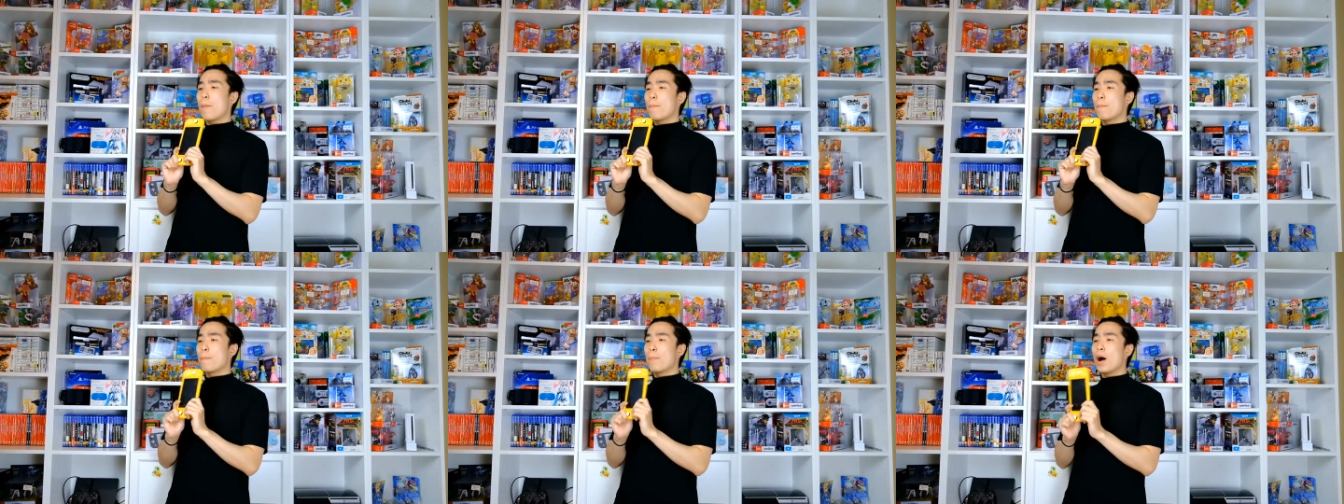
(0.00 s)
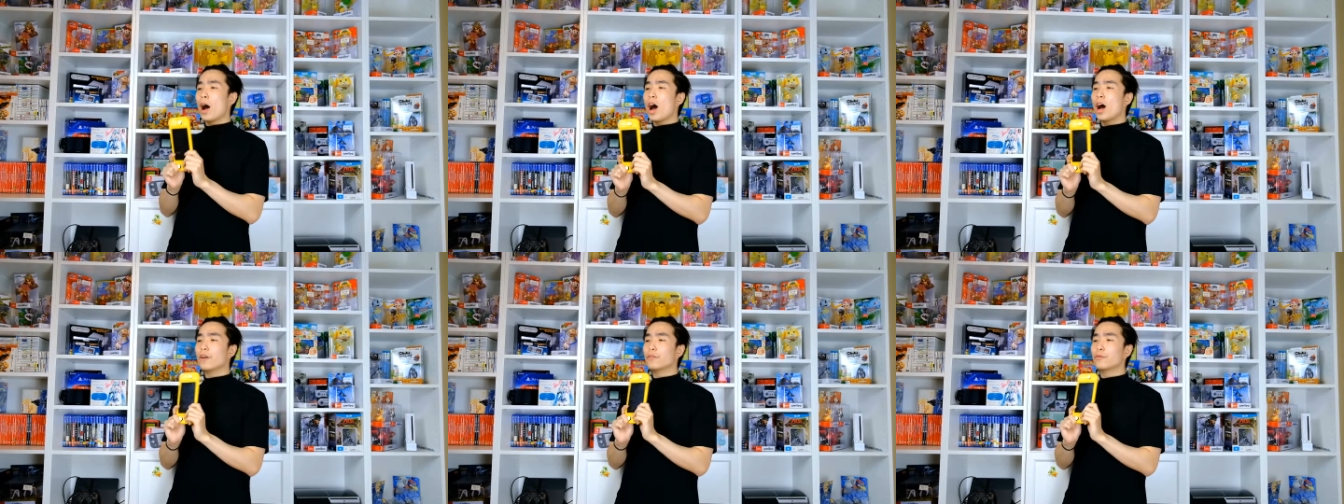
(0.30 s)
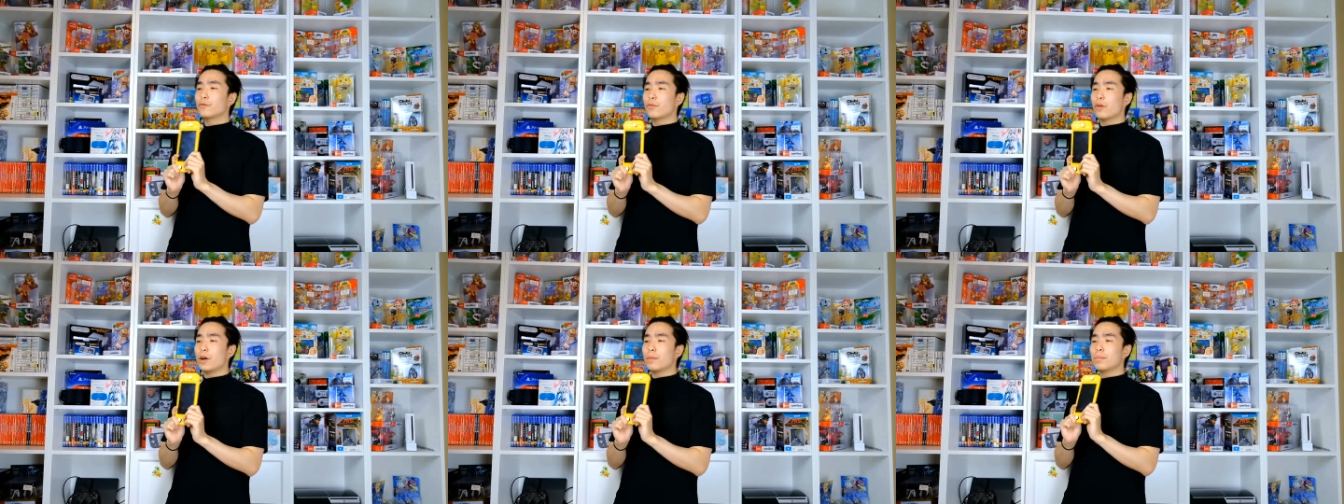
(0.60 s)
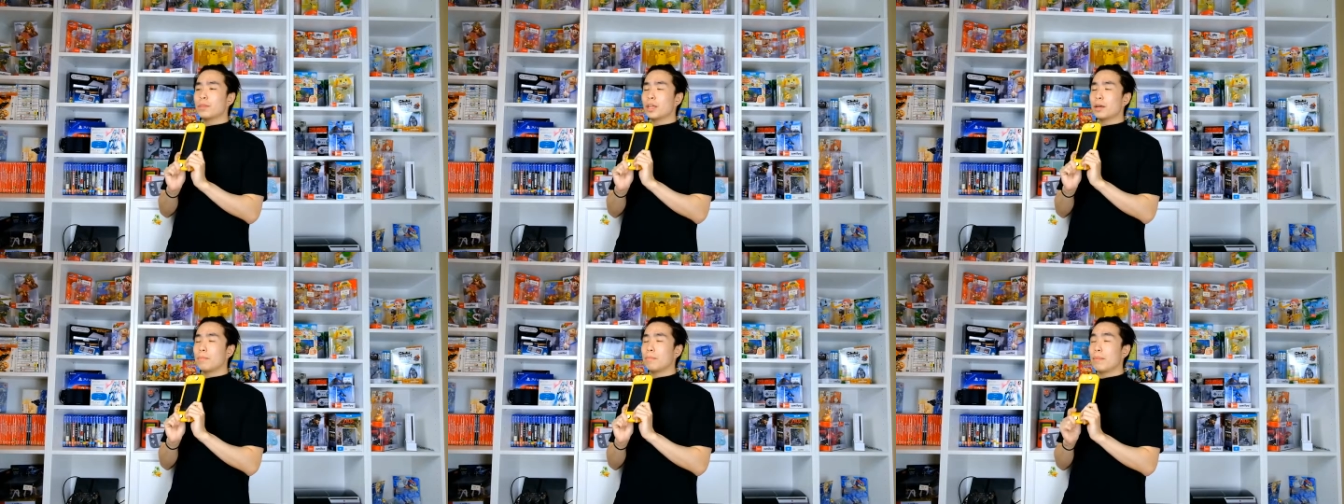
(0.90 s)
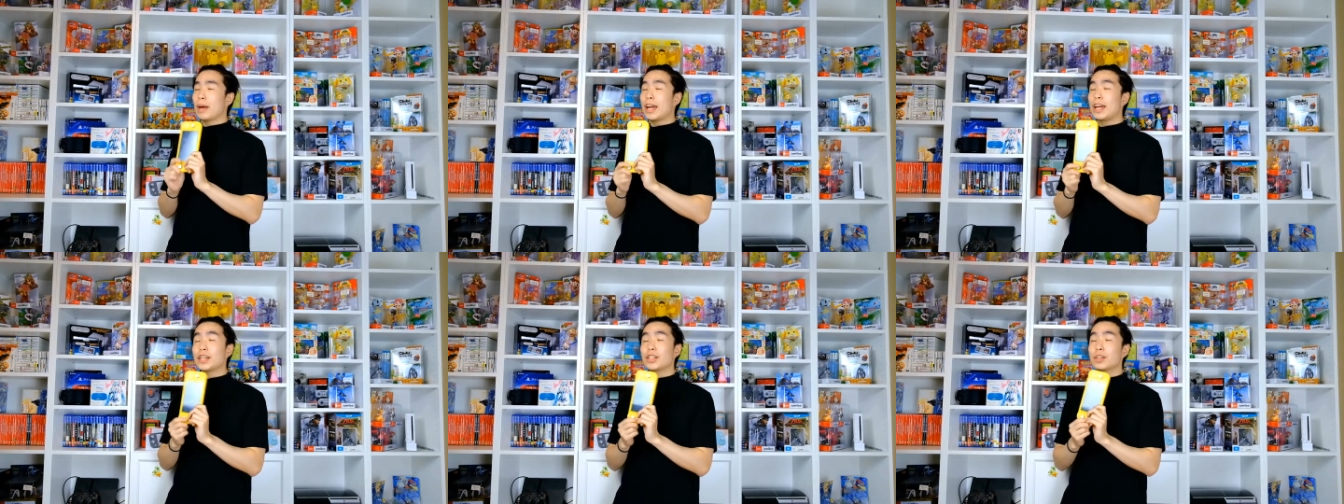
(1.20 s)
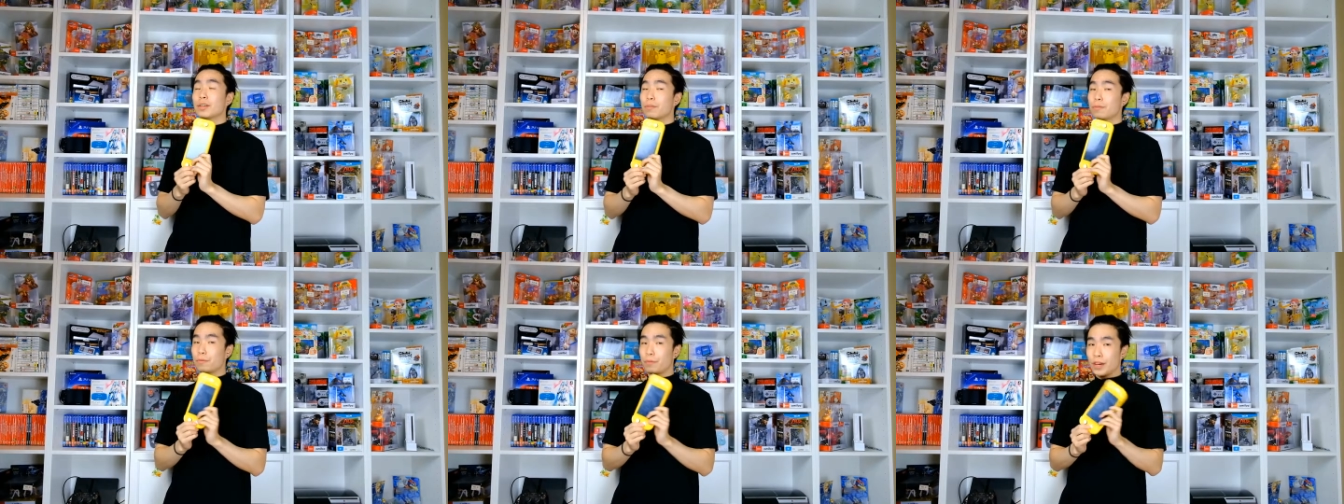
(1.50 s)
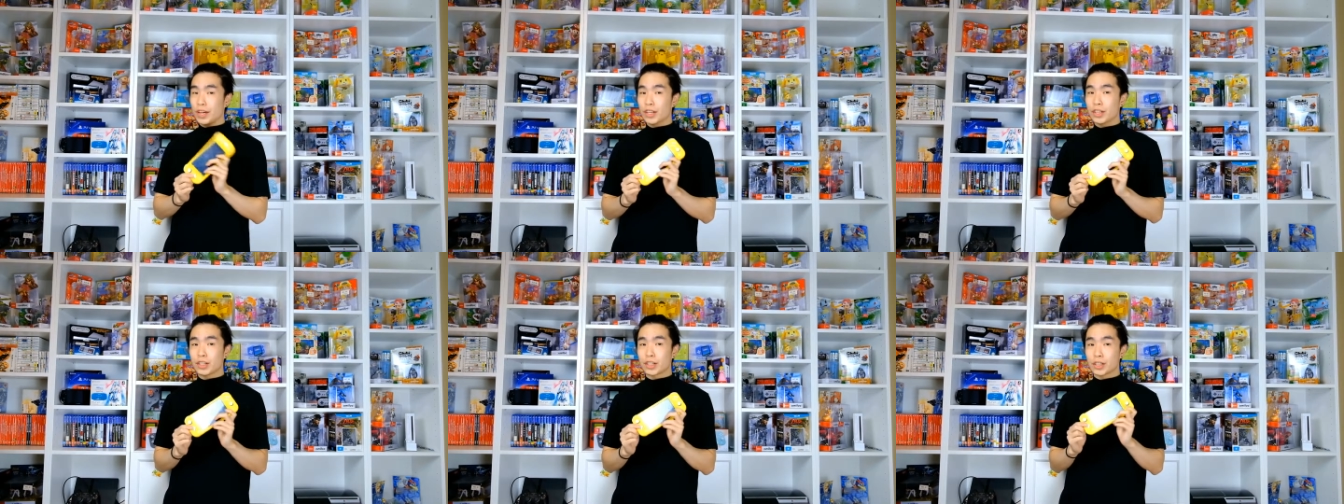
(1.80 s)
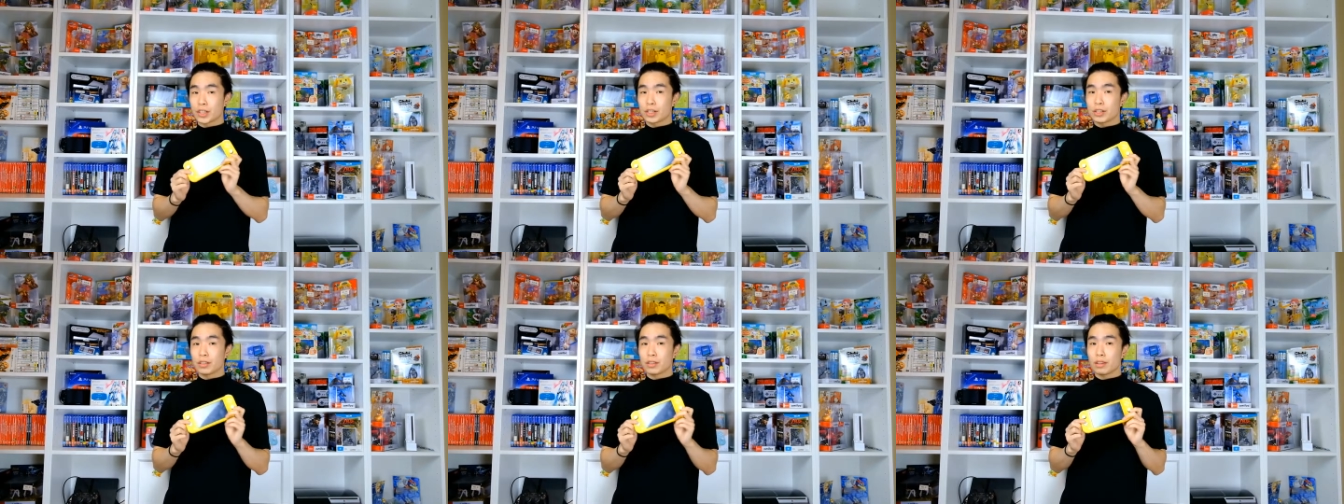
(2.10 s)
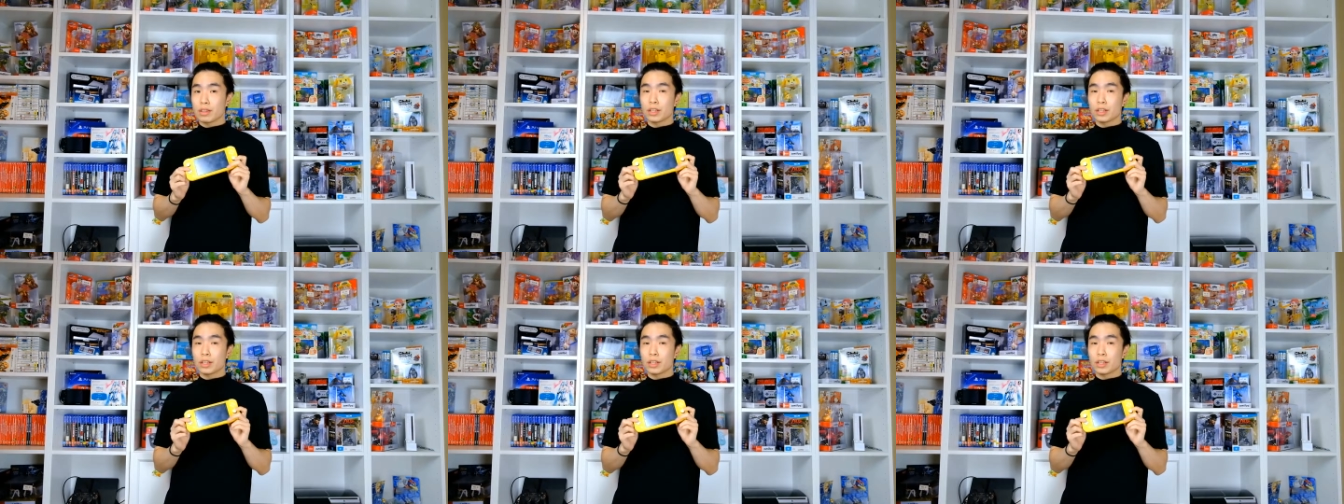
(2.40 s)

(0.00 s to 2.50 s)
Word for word: Apart from the major features,